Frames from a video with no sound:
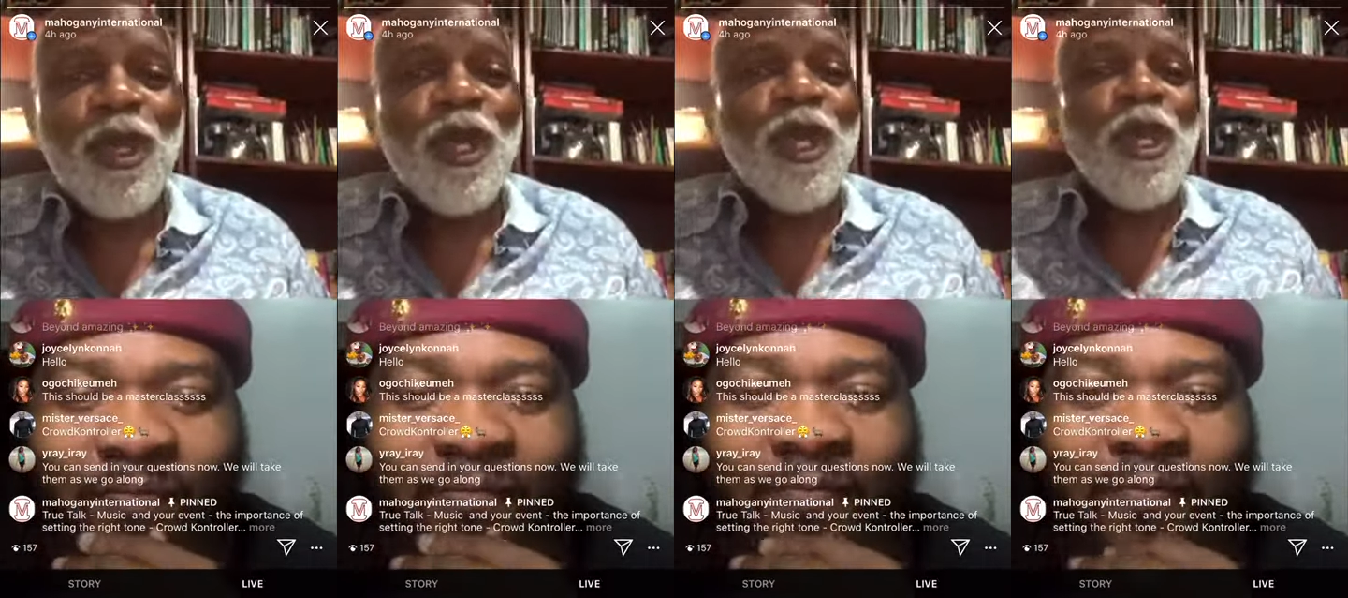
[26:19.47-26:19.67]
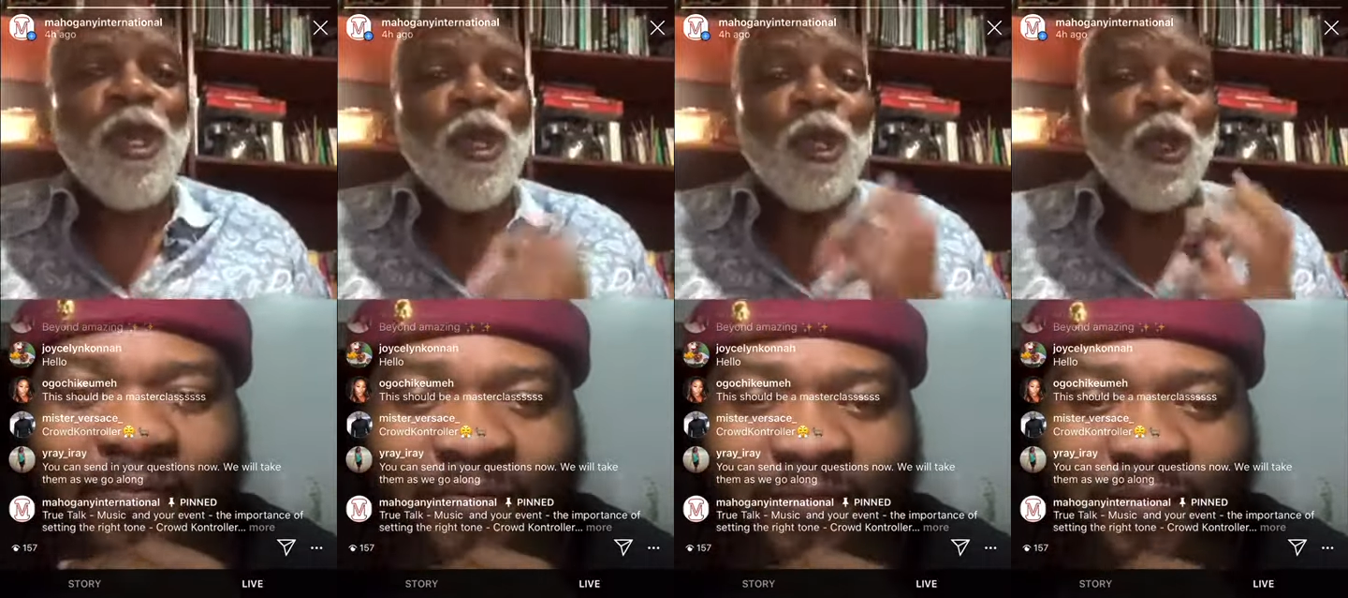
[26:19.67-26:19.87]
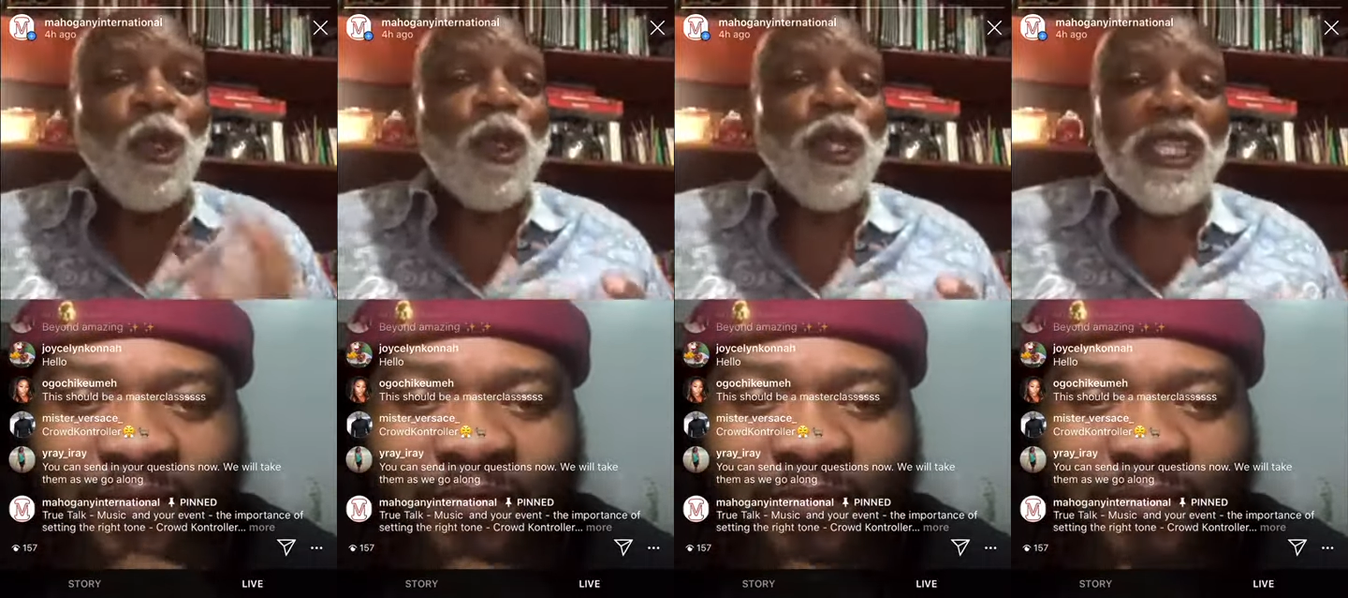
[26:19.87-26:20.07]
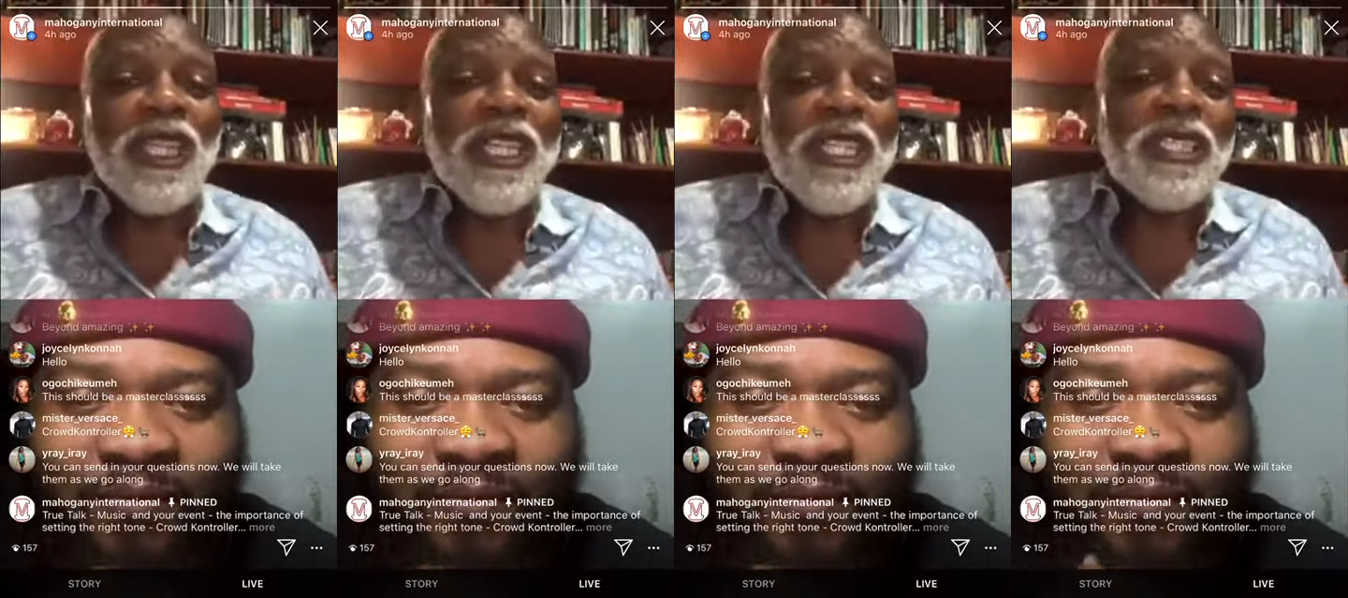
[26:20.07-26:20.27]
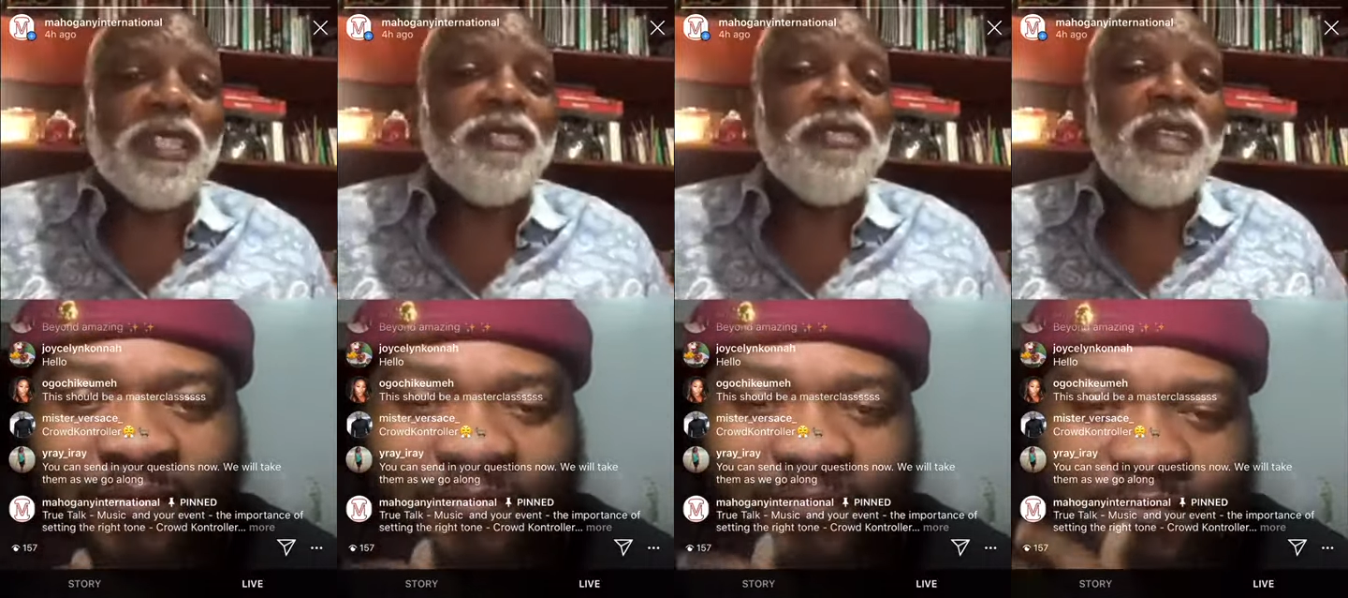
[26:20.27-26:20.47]
you could
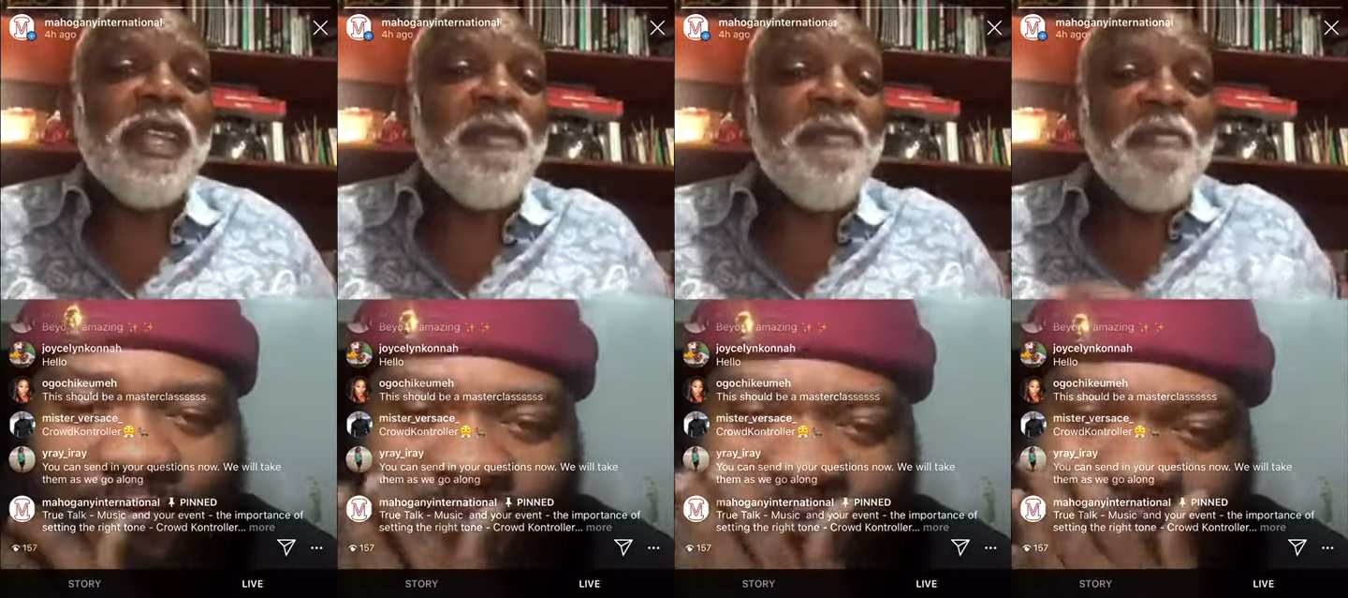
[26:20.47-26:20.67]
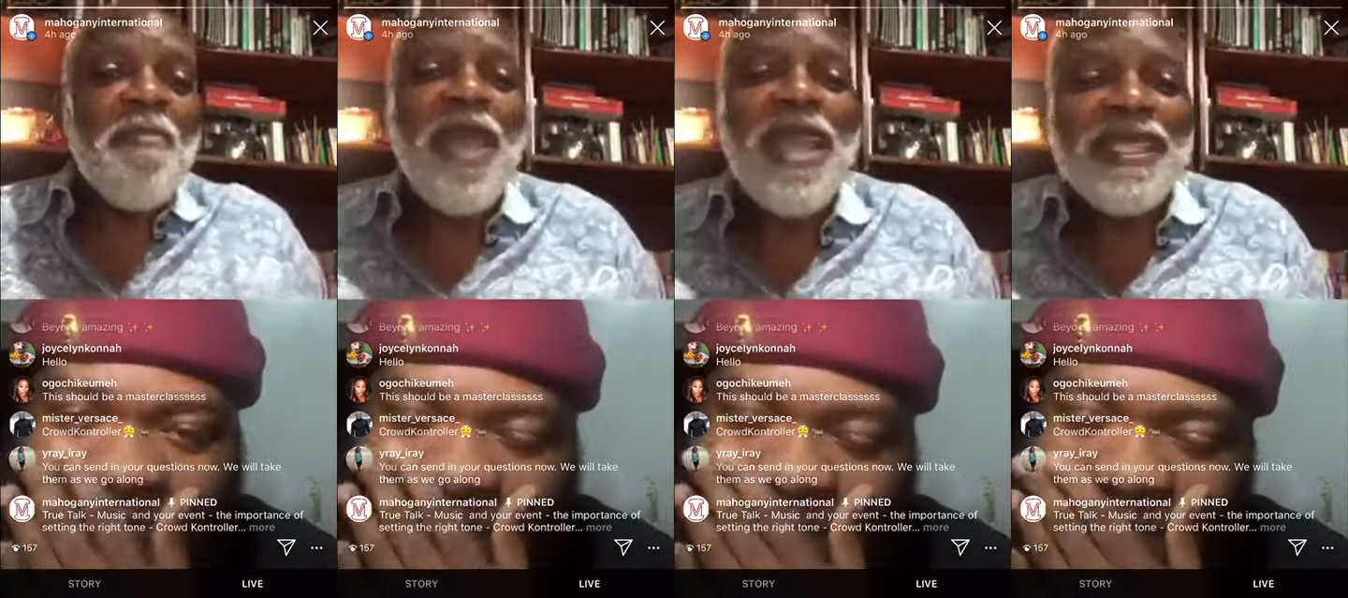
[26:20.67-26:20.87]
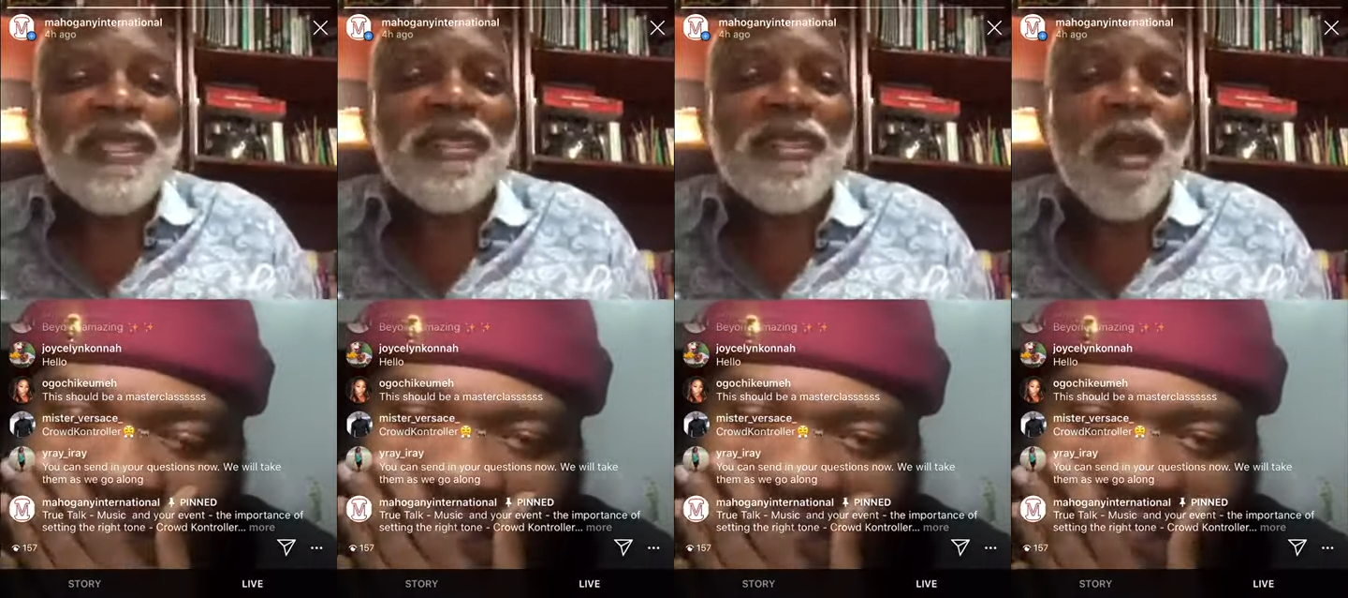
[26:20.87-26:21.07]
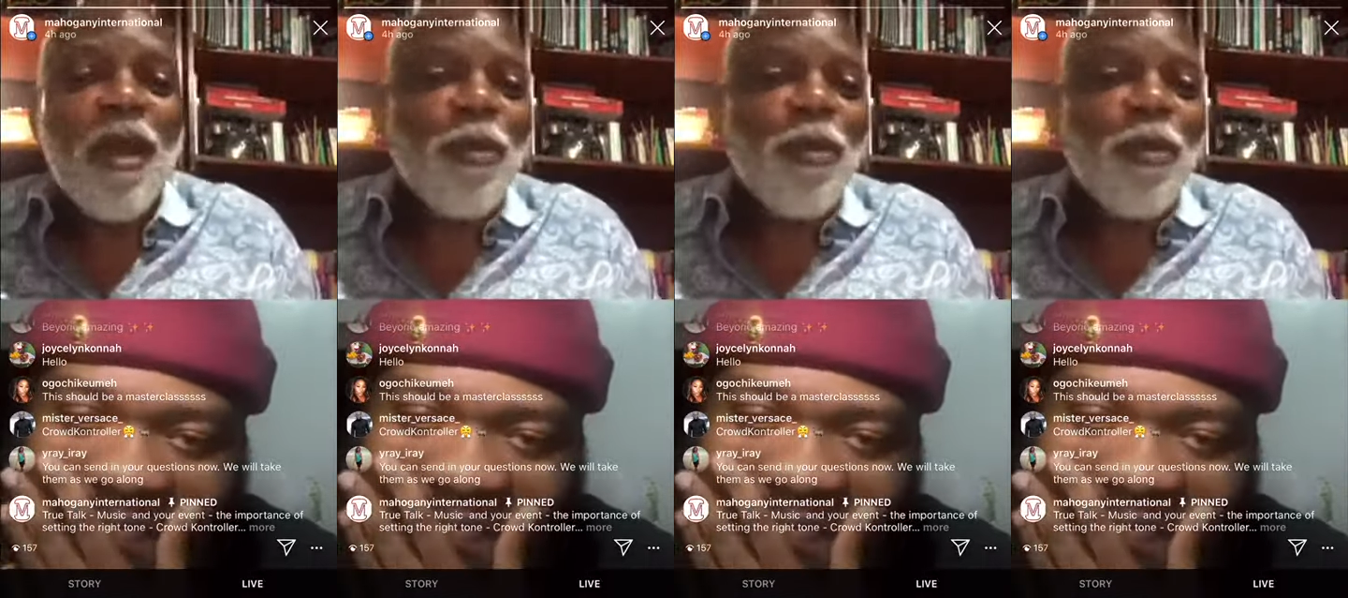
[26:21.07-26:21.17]
literally mess up